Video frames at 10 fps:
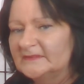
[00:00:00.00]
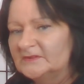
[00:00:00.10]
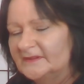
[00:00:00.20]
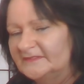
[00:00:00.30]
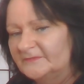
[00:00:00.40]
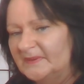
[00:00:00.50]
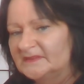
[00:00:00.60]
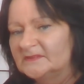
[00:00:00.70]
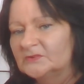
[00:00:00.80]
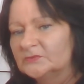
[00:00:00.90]
The Knight of
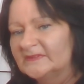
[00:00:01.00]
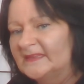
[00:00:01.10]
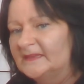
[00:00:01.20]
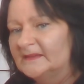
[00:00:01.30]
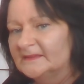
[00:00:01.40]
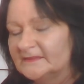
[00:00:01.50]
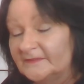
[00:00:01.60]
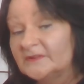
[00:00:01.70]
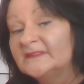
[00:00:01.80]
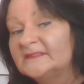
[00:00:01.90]
Pentacles here is a
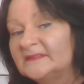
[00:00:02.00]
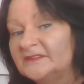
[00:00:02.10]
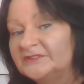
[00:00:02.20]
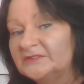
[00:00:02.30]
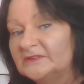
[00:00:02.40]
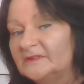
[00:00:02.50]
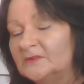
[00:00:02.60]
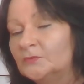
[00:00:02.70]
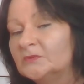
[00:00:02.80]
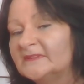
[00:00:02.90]
very stationary
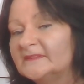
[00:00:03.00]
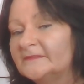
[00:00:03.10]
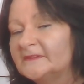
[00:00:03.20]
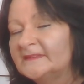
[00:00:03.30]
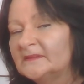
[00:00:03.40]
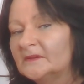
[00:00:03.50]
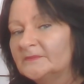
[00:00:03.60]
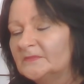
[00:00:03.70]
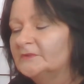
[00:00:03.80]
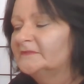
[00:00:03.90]
horse. It's very slow
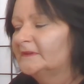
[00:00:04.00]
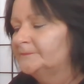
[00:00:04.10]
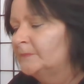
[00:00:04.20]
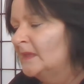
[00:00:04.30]
moving.